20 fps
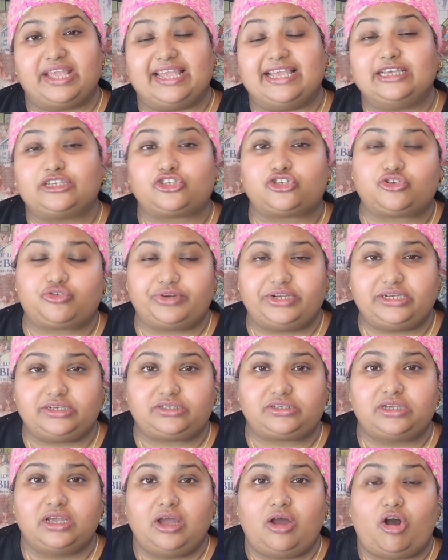
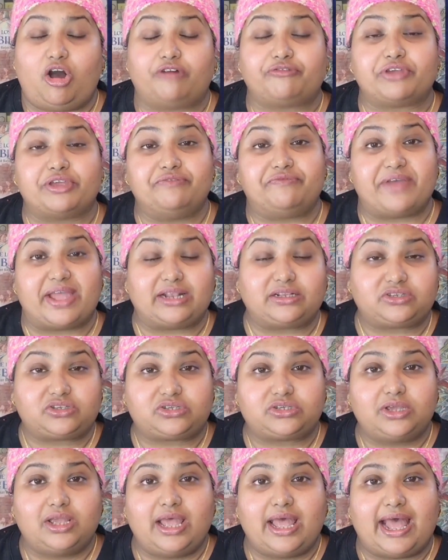histories of
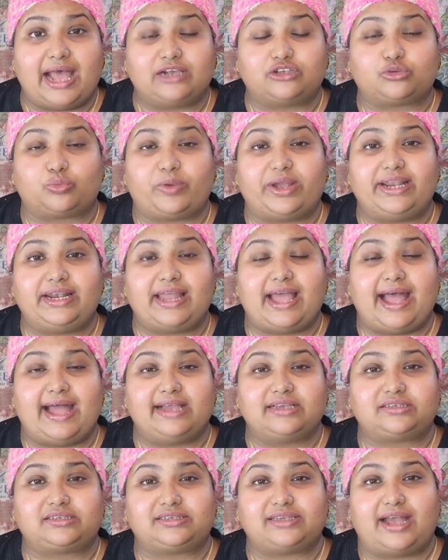events, as well
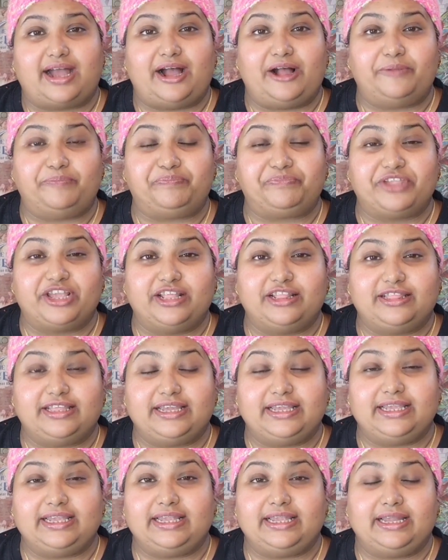as
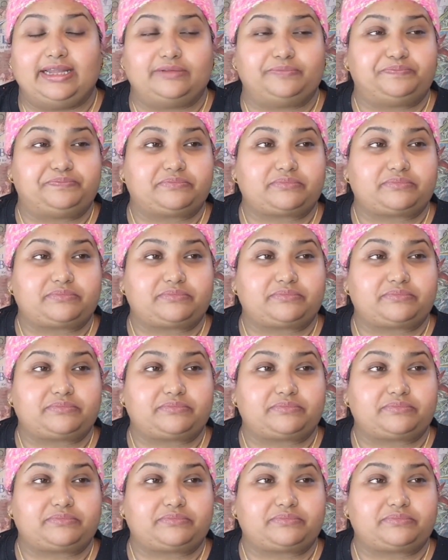the,